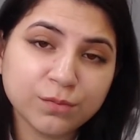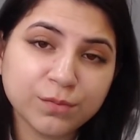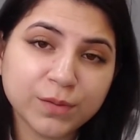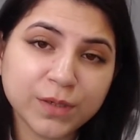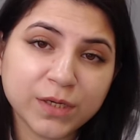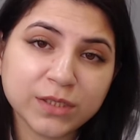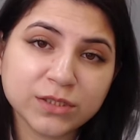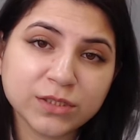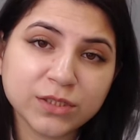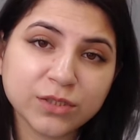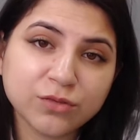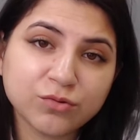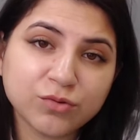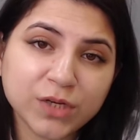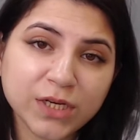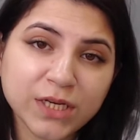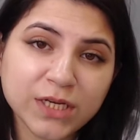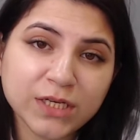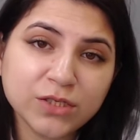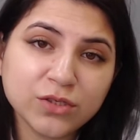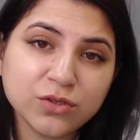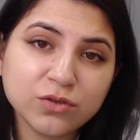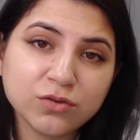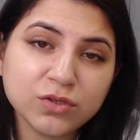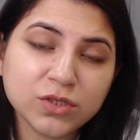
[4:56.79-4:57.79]
because you
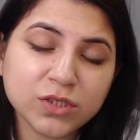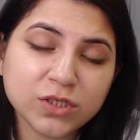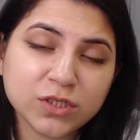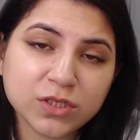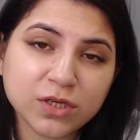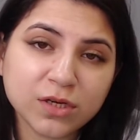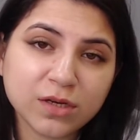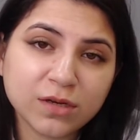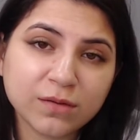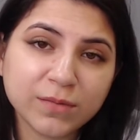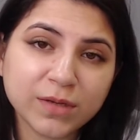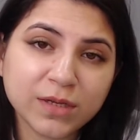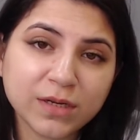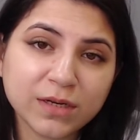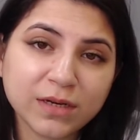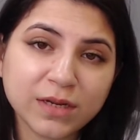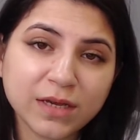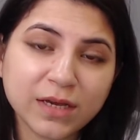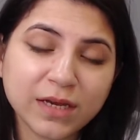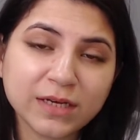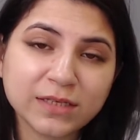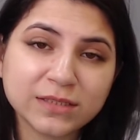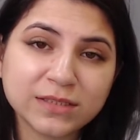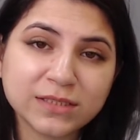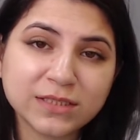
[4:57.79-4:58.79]
need to determine
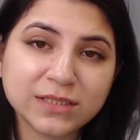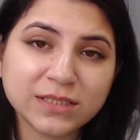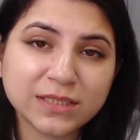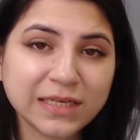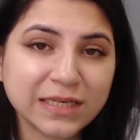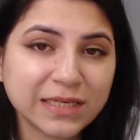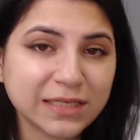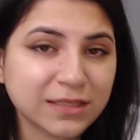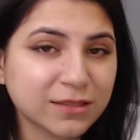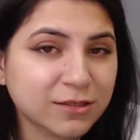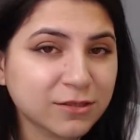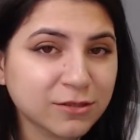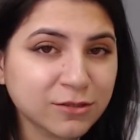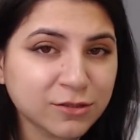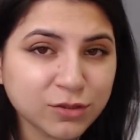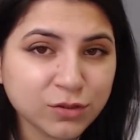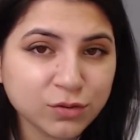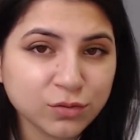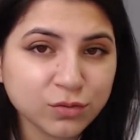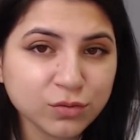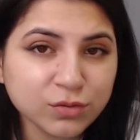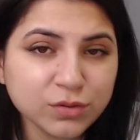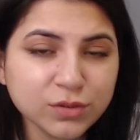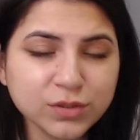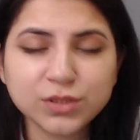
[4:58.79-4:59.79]
its lethal
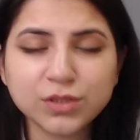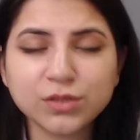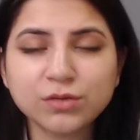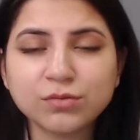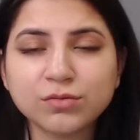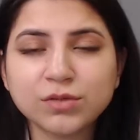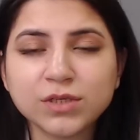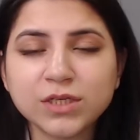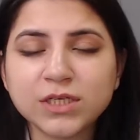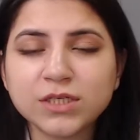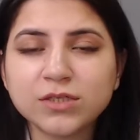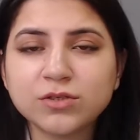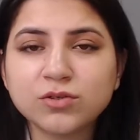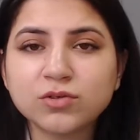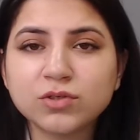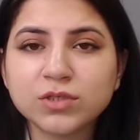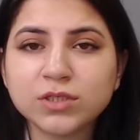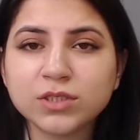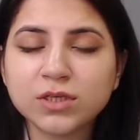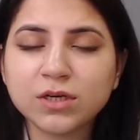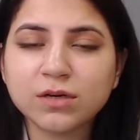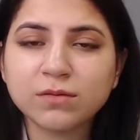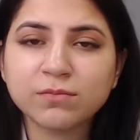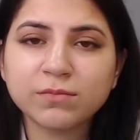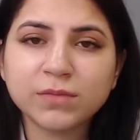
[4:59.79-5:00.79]
dose, you need to
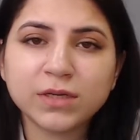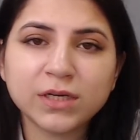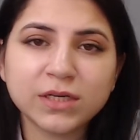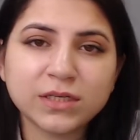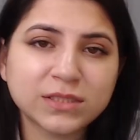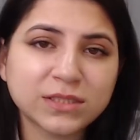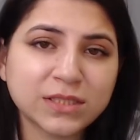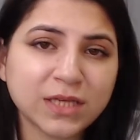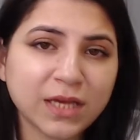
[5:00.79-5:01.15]
determine its